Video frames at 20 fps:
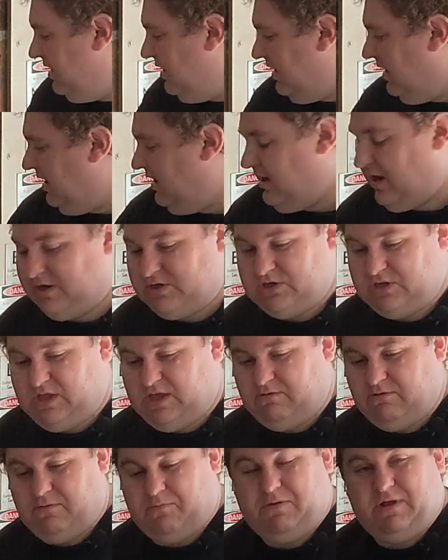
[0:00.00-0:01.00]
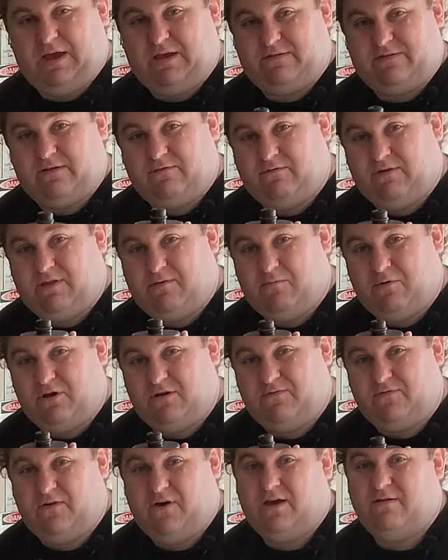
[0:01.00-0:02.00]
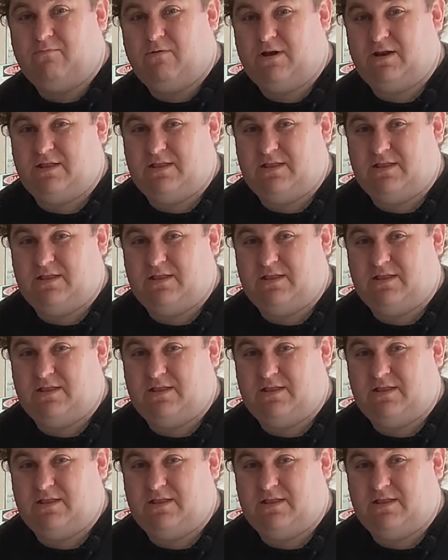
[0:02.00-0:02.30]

and actually replaced it with a modified one of